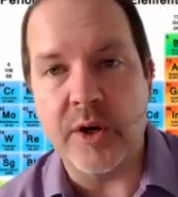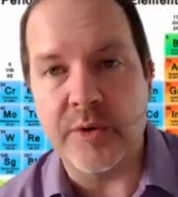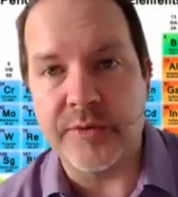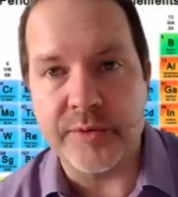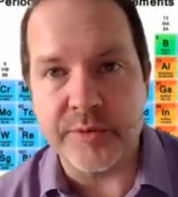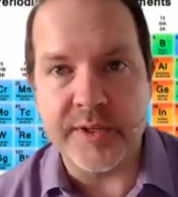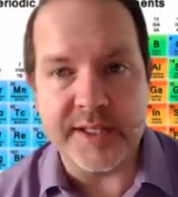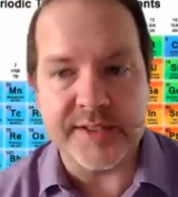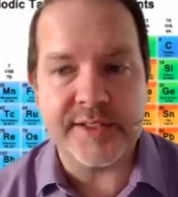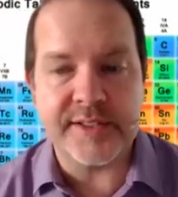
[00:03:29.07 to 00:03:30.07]
go through
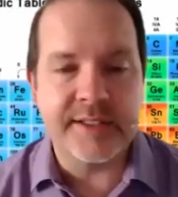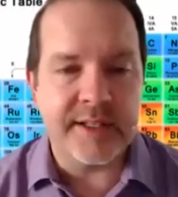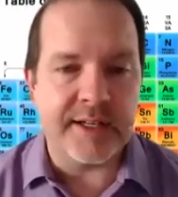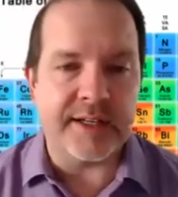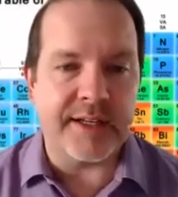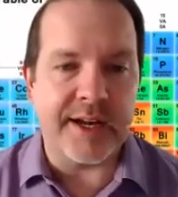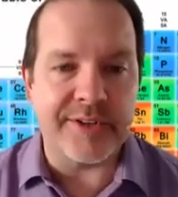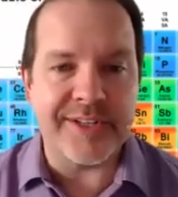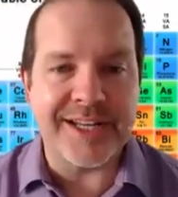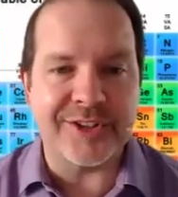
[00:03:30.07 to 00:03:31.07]
this uh,
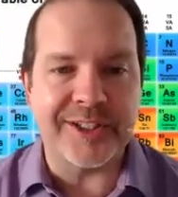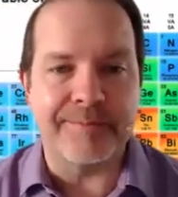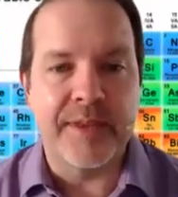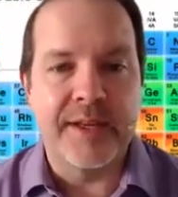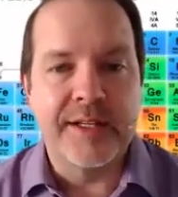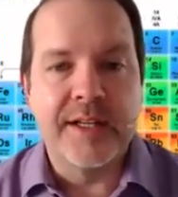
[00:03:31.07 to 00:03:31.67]
conversation here.